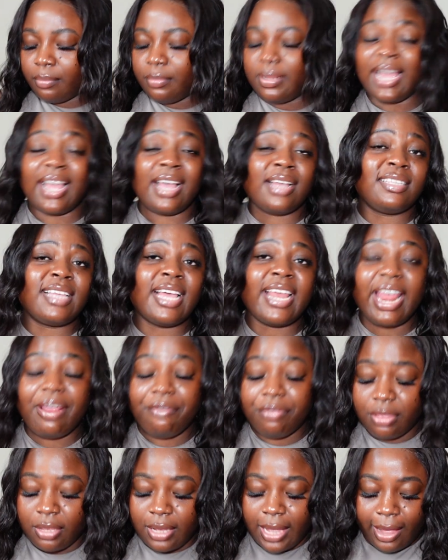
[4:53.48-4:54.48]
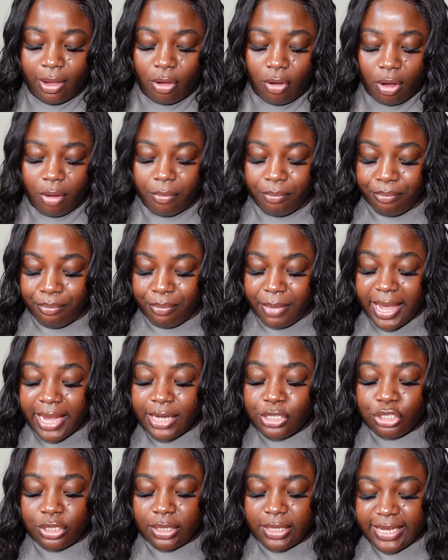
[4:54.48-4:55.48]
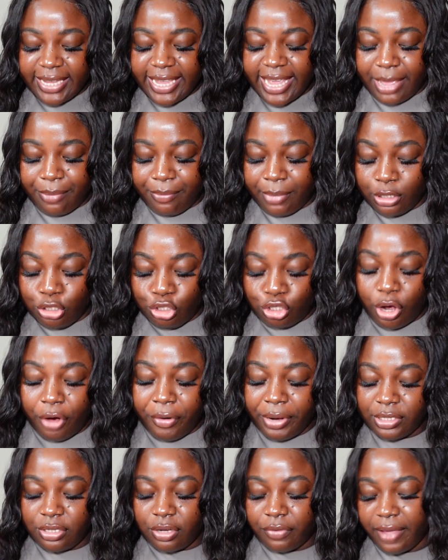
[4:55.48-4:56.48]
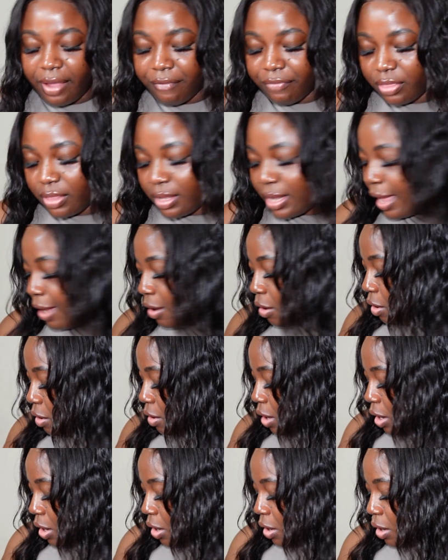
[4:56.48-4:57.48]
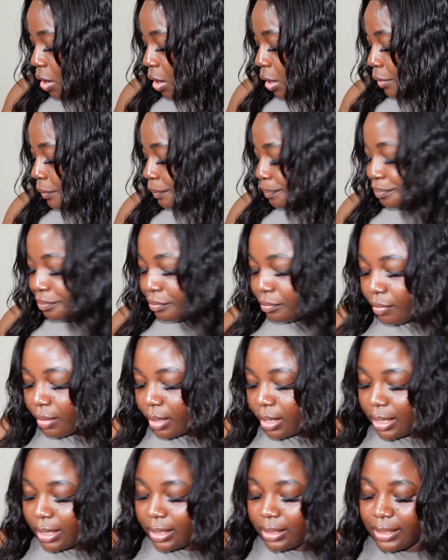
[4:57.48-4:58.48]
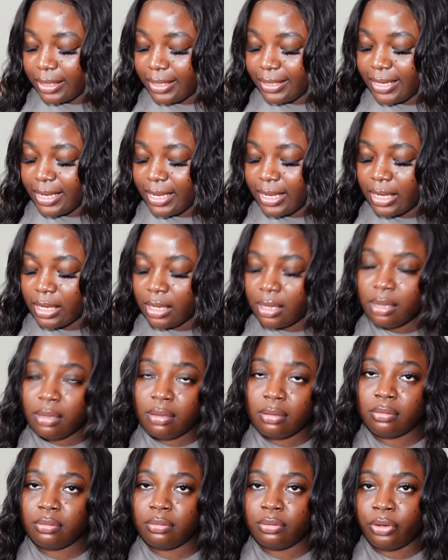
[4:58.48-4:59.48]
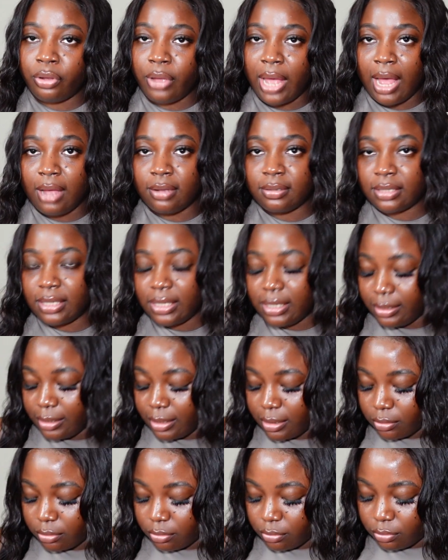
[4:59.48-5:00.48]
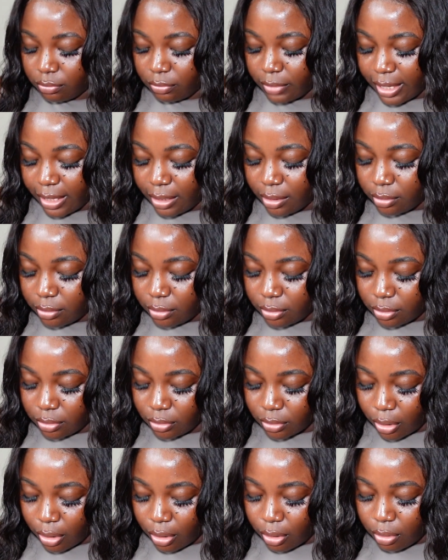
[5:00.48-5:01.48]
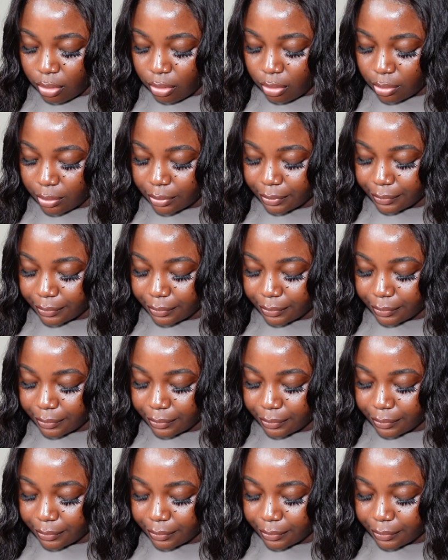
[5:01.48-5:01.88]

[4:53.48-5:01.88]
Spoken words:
Like I said, everything I got, majority of everything I got are cleaning, you know, house cleaning things. So